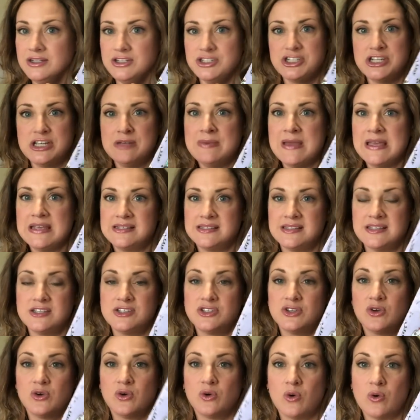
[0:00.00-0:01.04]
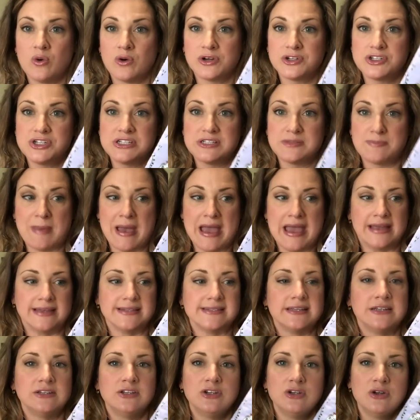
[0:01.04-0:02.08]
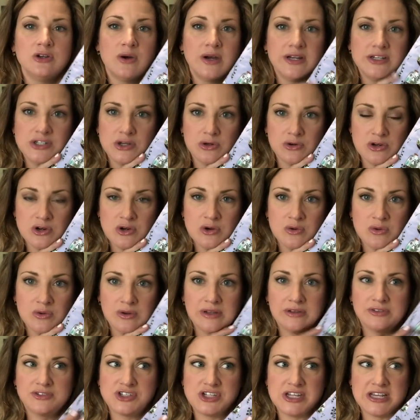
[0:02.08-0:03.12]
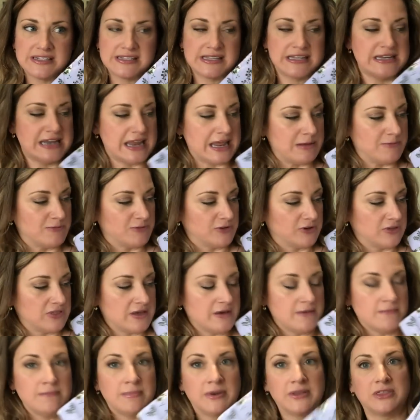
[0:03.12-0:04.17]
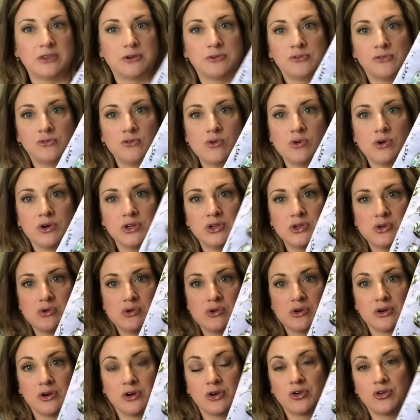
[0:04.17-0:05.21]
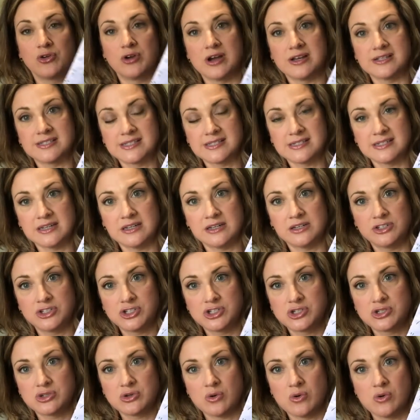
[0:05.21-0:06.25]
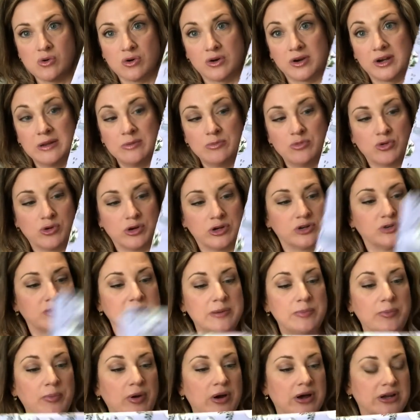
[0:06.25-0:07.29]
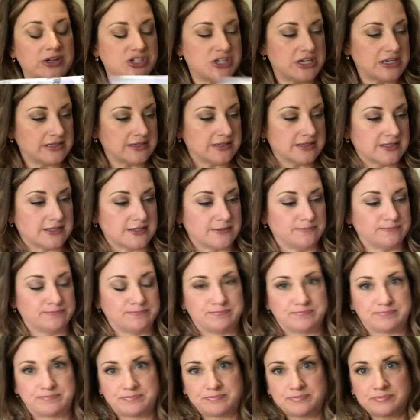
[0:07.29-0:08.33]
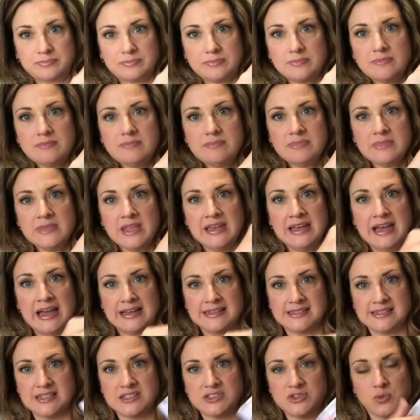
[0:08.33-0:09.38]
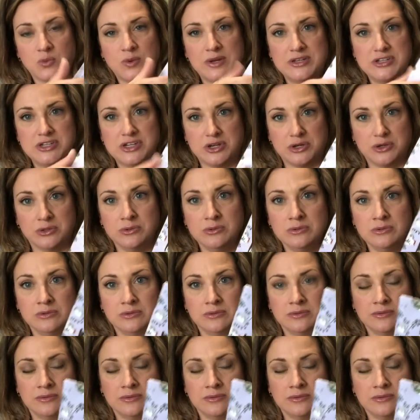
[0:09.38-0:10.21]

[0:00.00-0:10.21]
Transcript: She makes these gorgeous bags, and you know, I don't know if she has a name for them, but they're for your cross stitch or embroidery projects. It has this window,